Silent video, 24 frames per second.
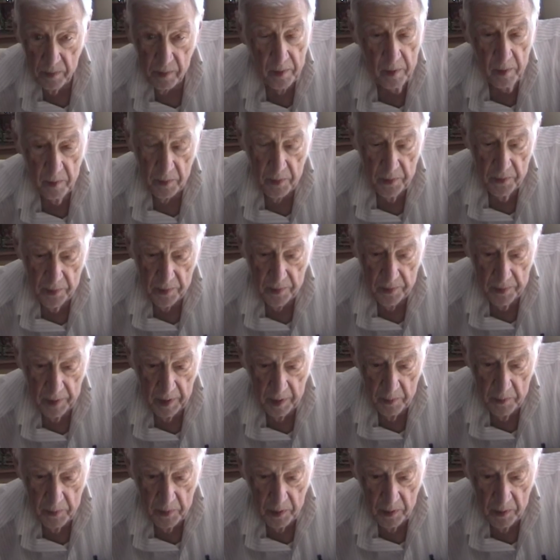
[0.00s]
always the
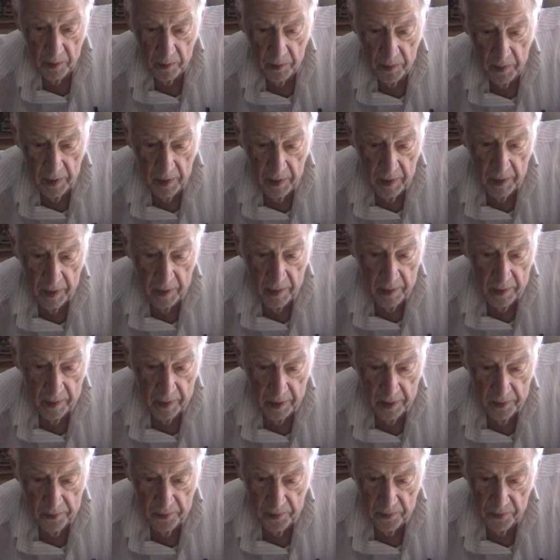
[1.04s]
same row, and it
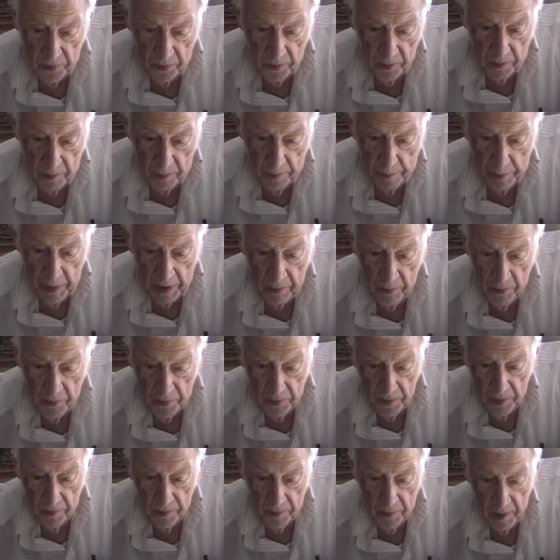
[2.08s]
has this sort of
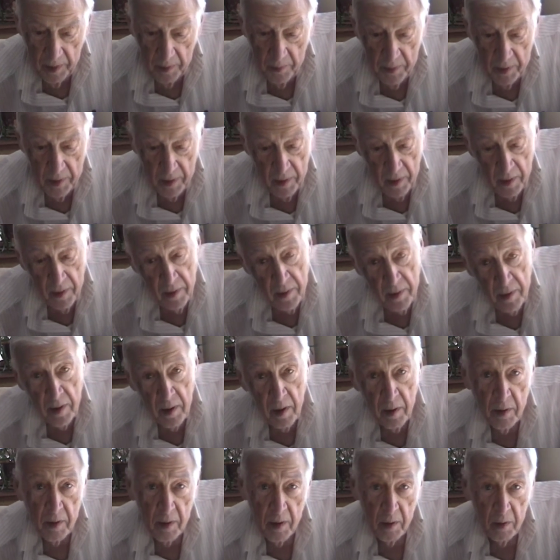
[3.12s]
bouncy theme, da da
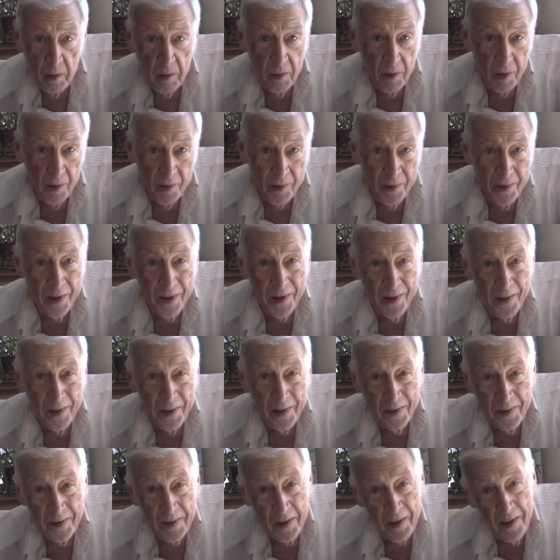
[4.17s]
da da da
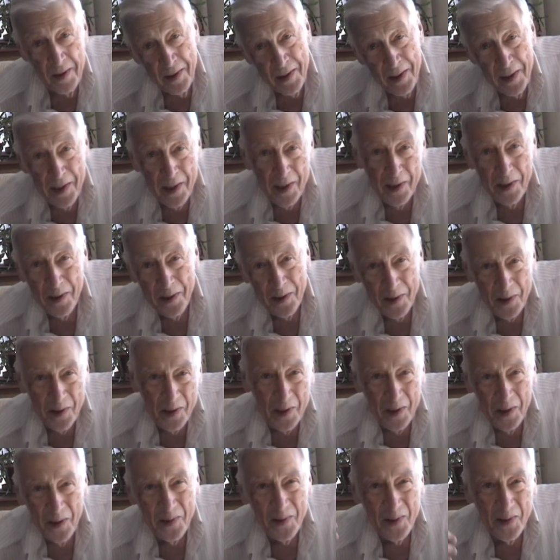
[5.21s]
da da da da da da
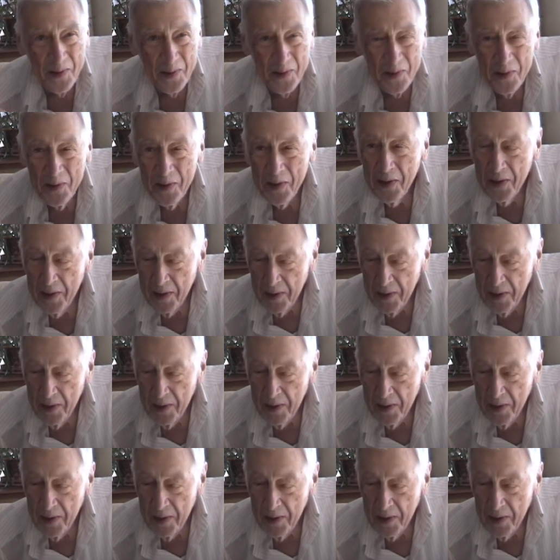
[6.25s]
da.